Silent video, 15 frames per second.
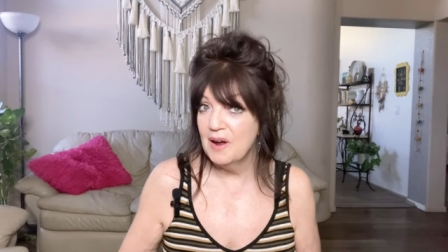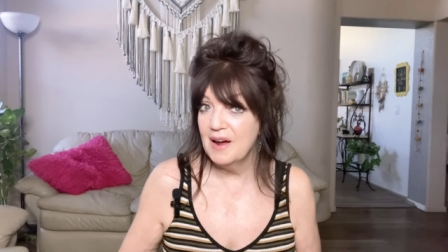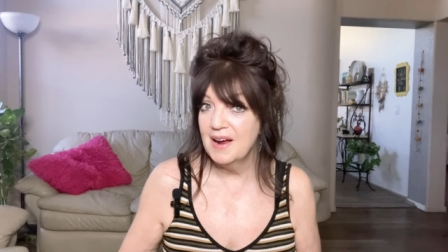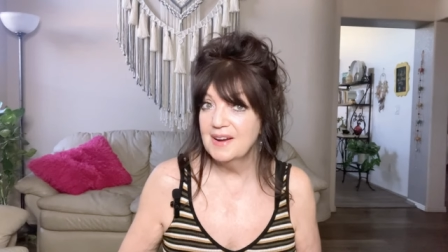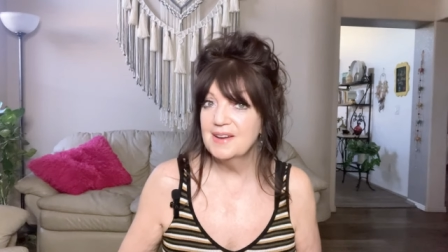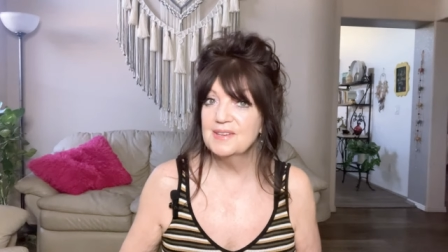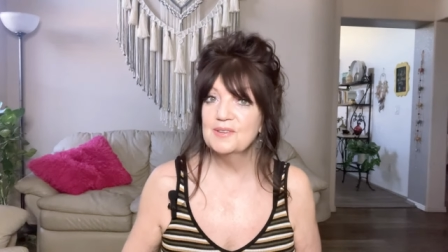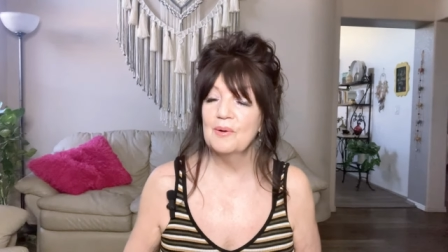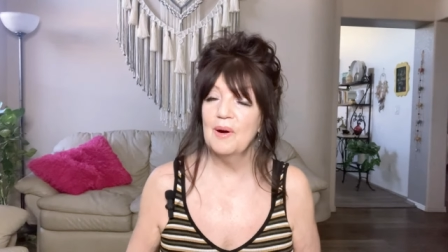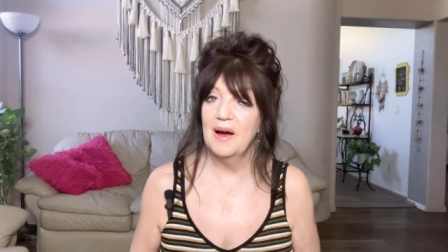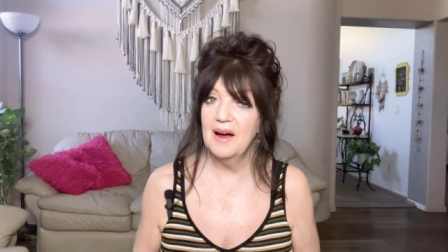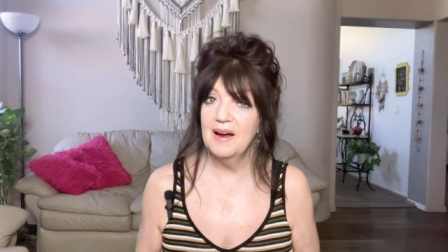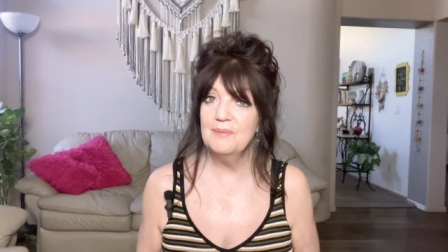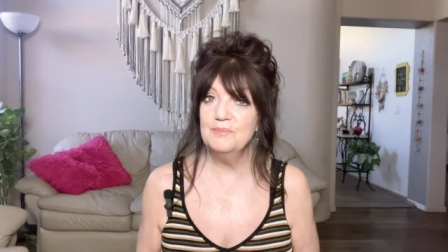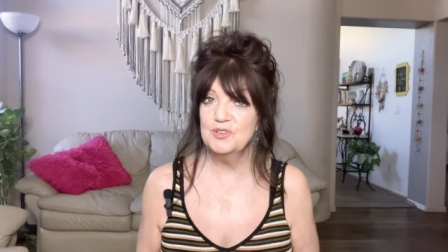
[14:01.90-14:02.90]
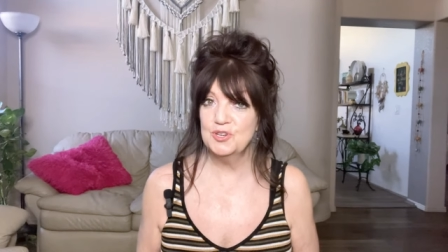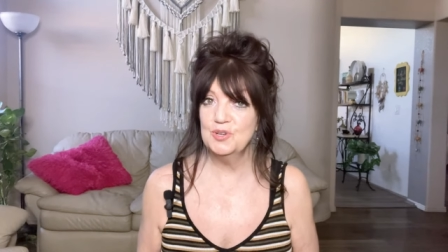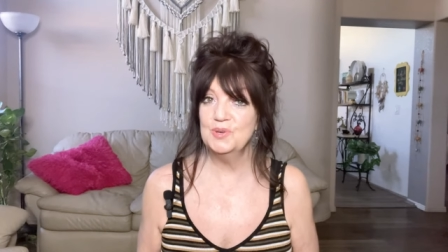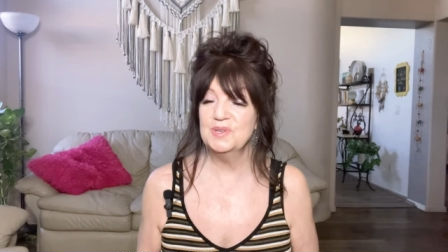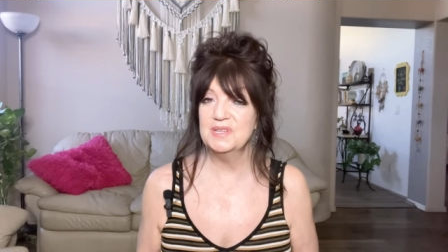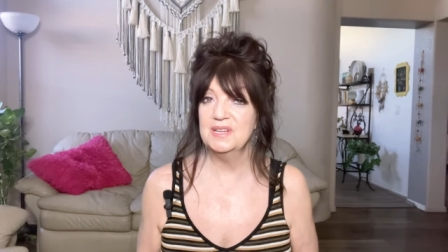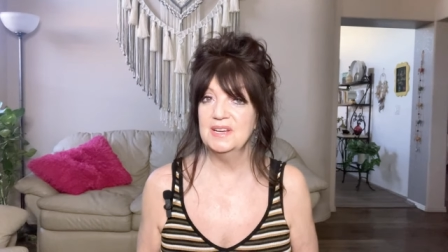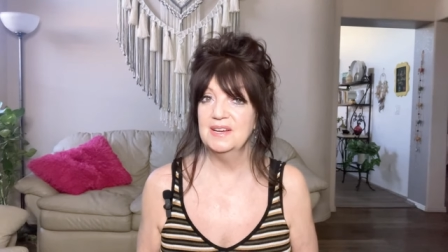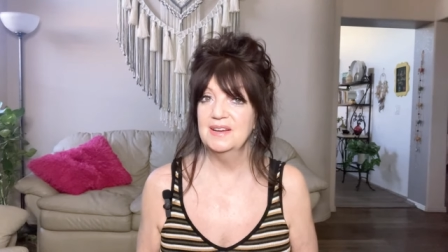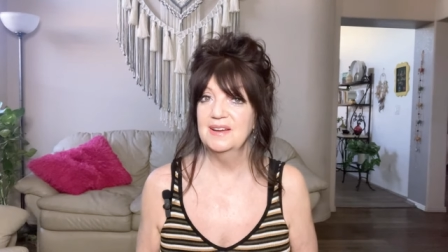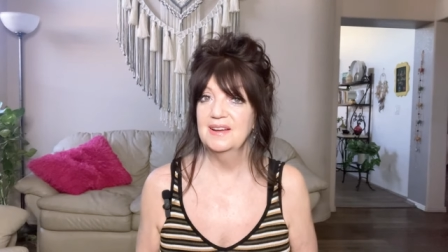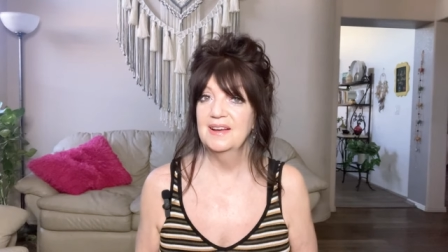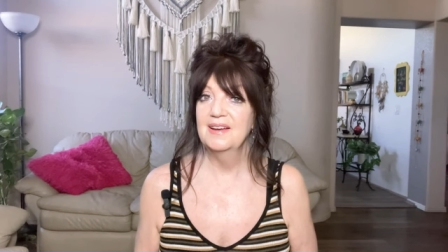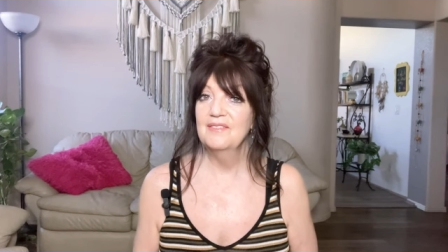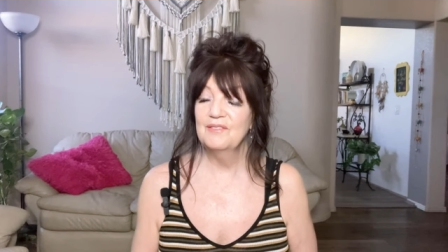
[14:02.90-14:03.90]
or not. So I'm
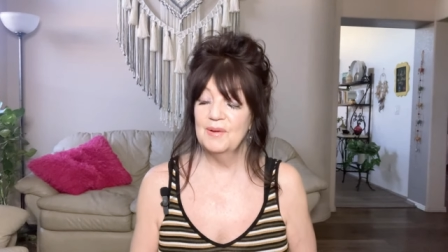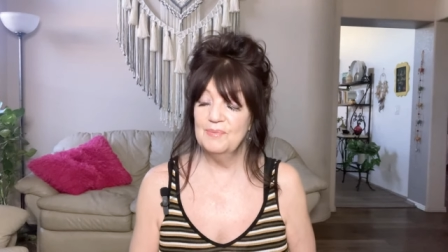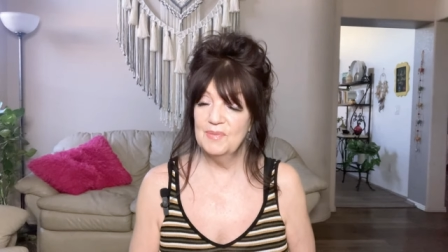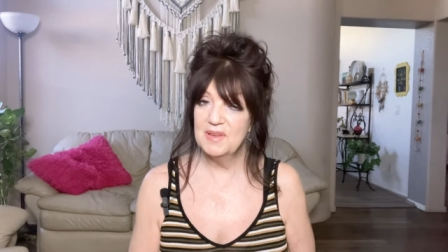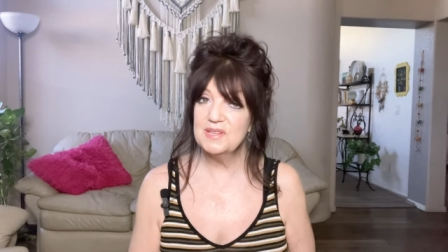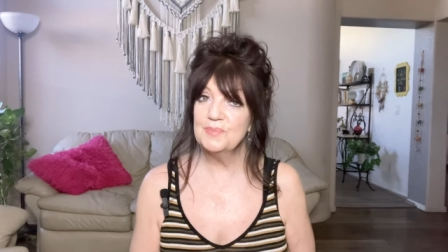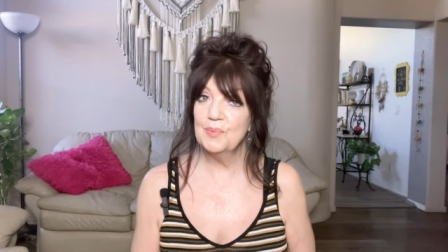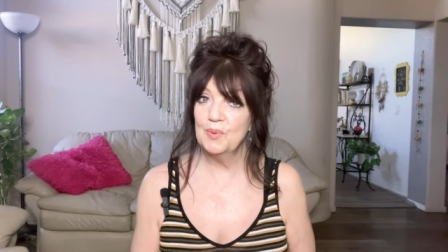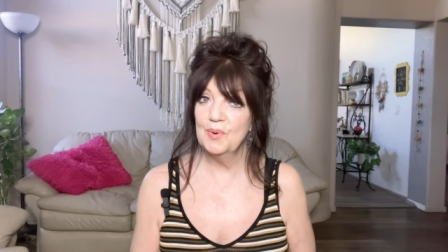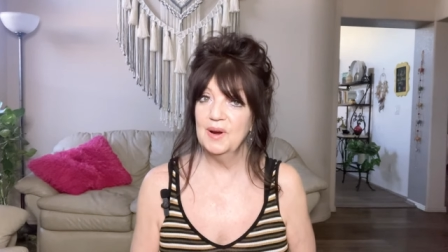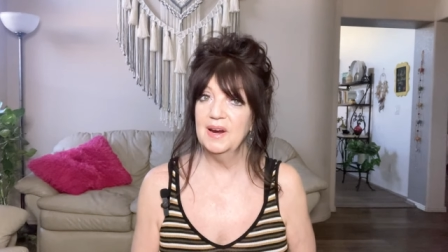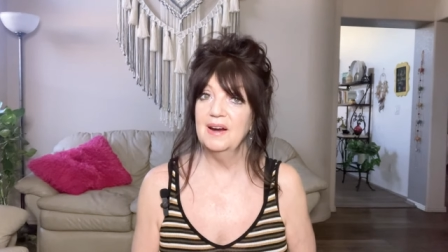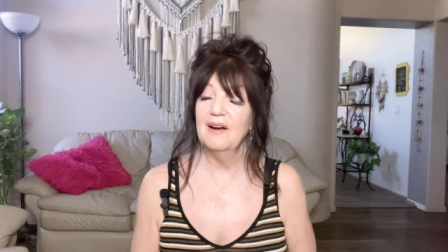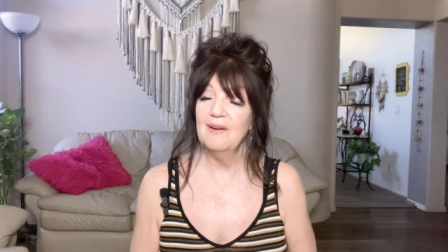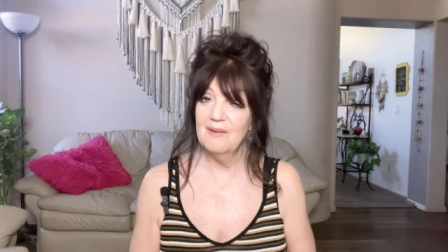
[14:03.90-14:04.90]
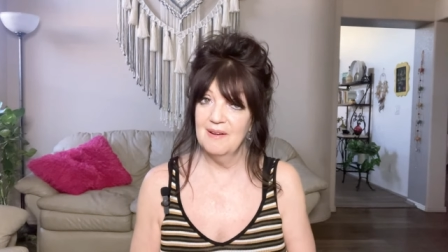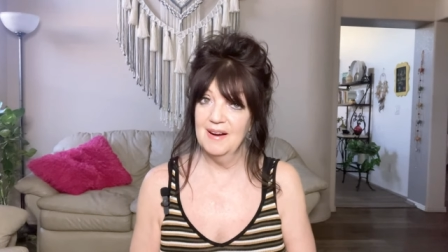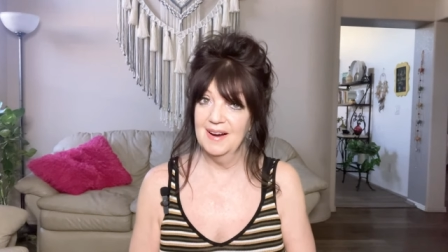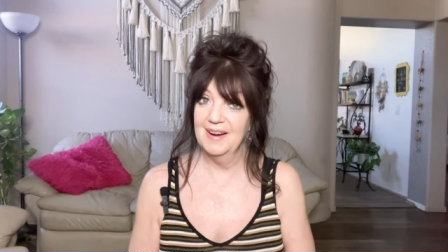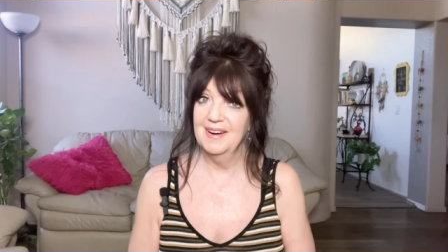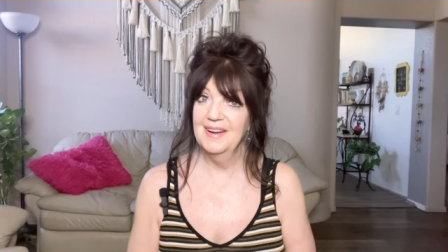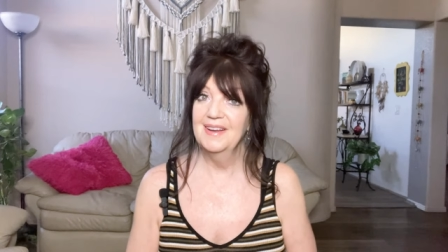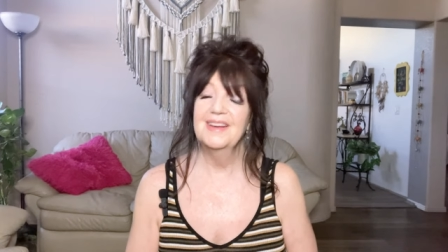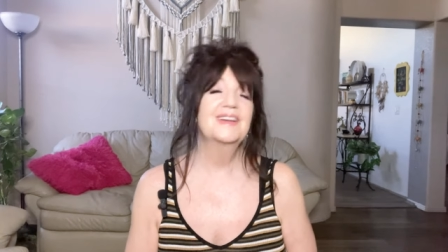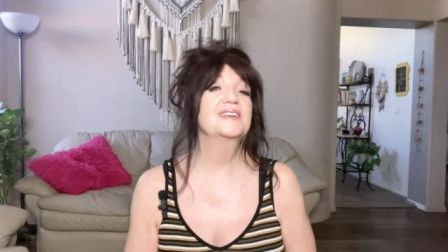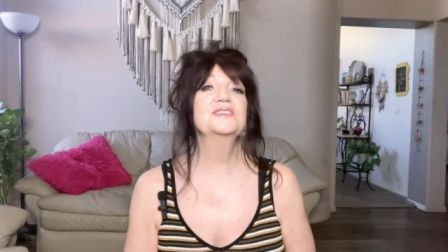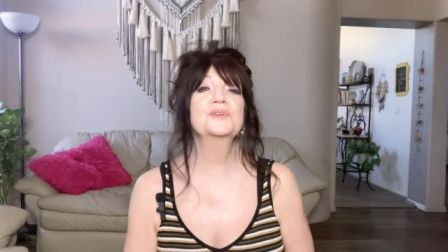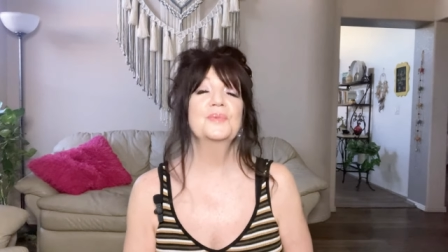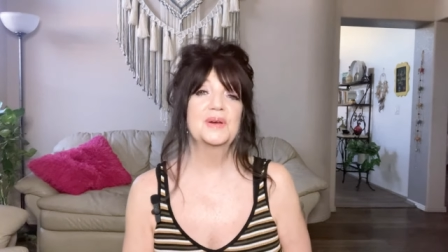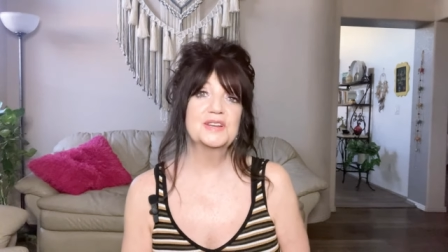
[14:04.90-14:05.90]
choosing from this point on
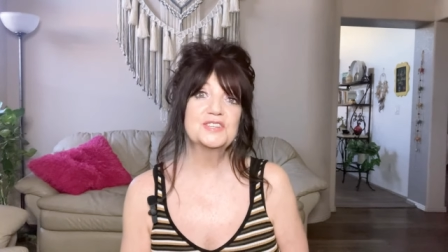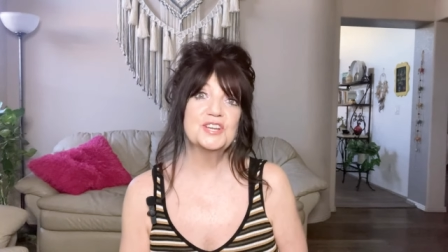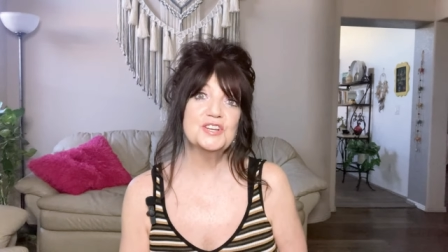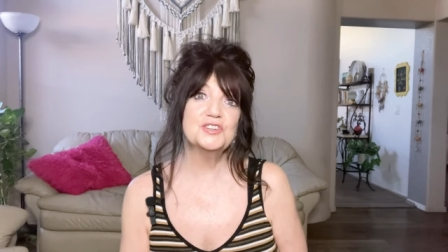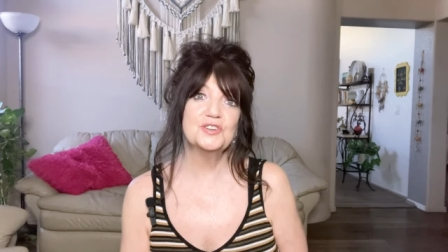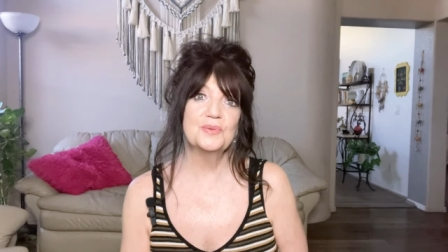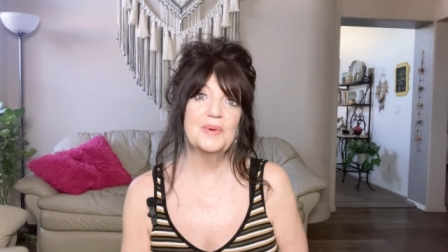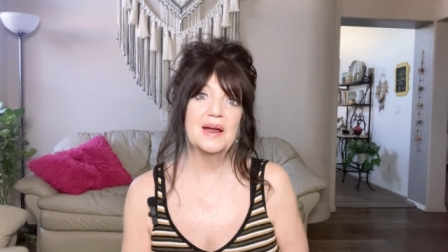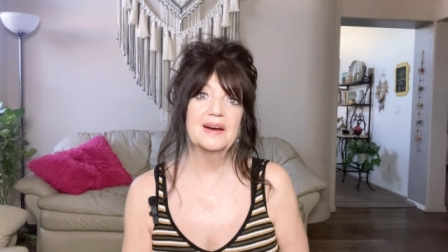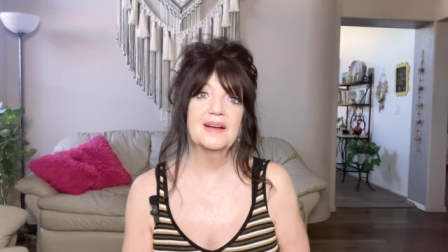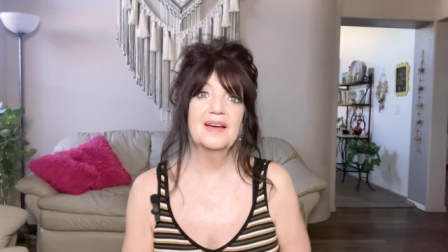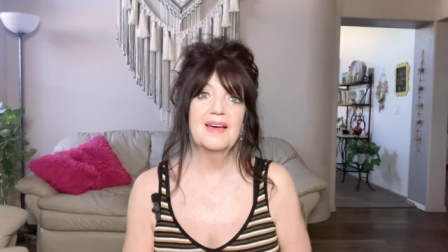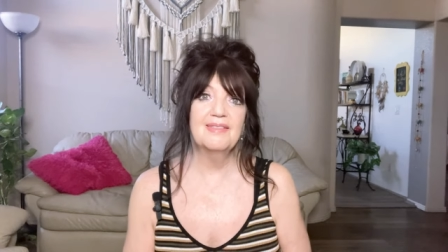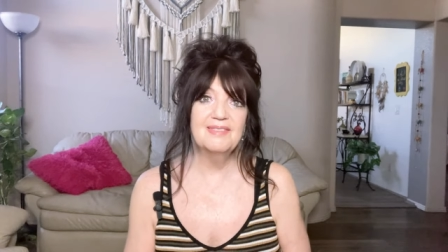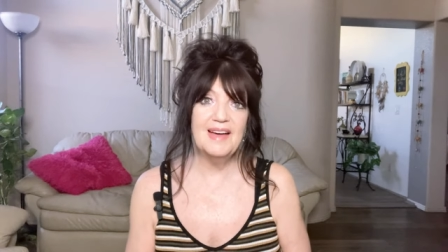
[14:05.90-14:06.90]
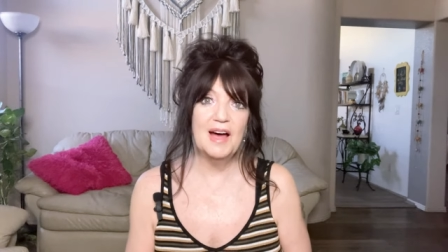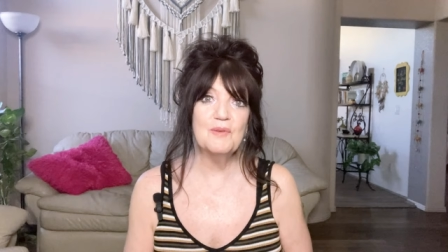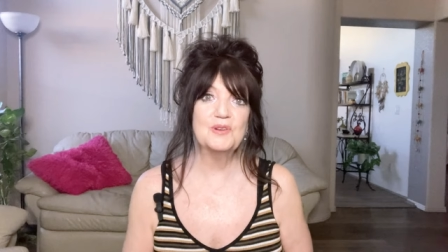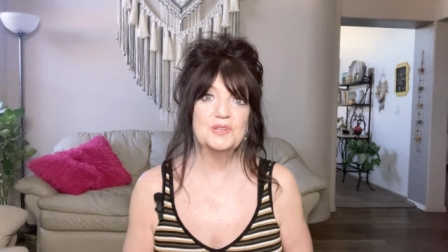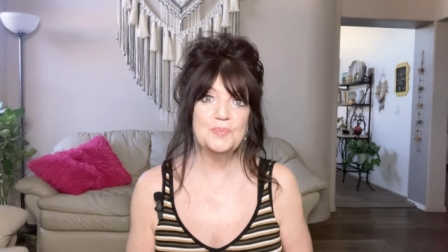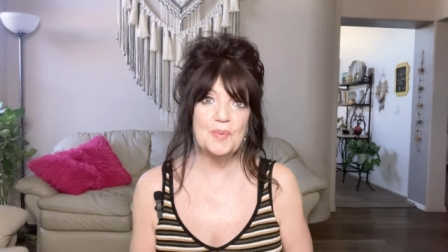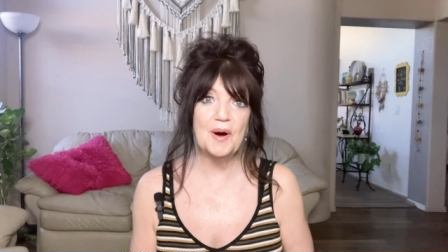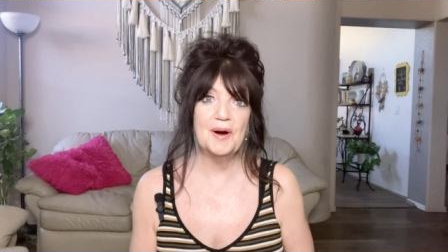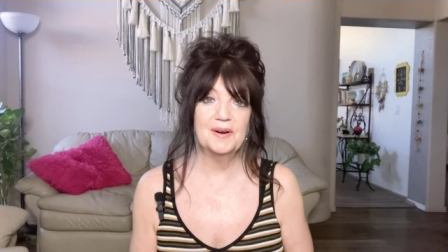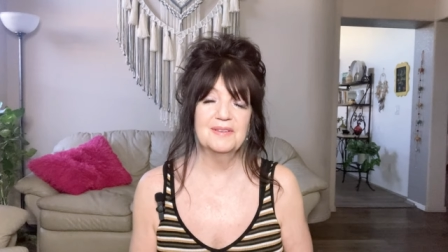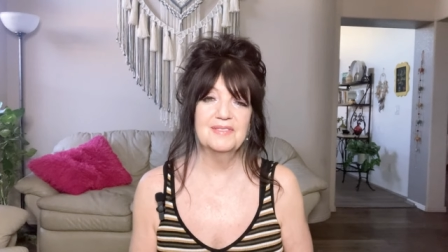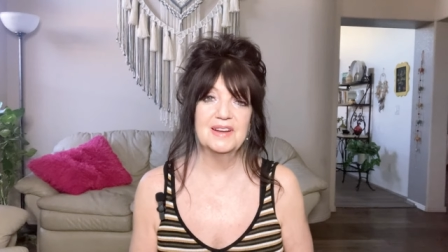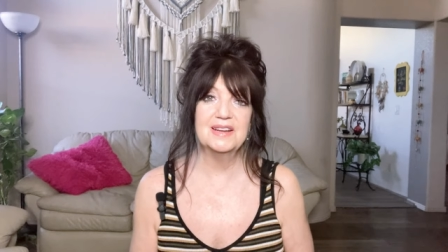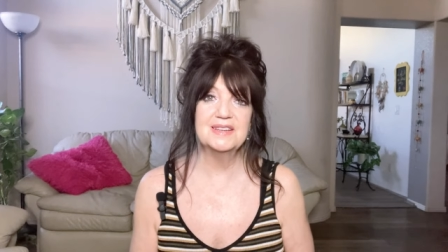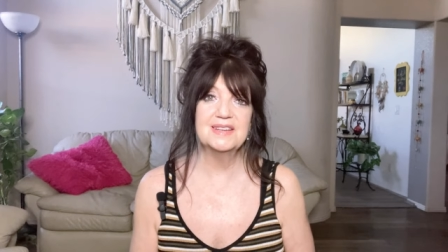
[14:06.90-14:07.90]
to be intentional about it, and that was
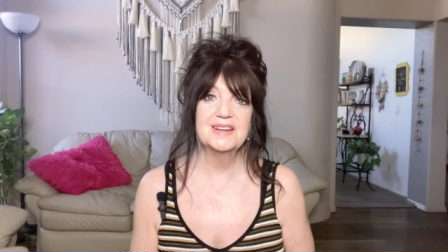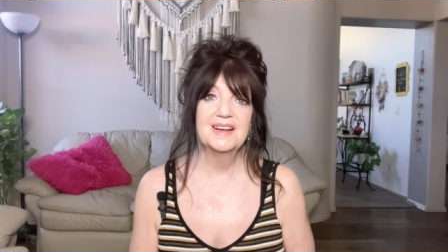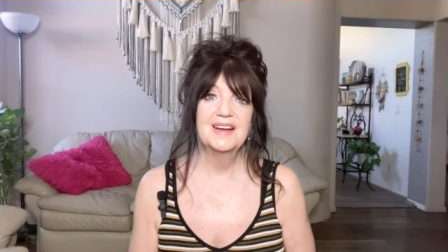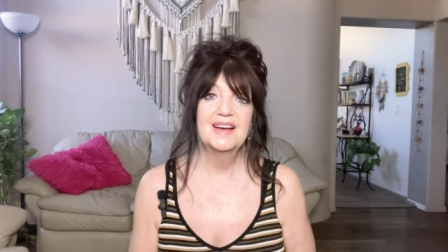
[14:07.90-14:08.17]
part of it.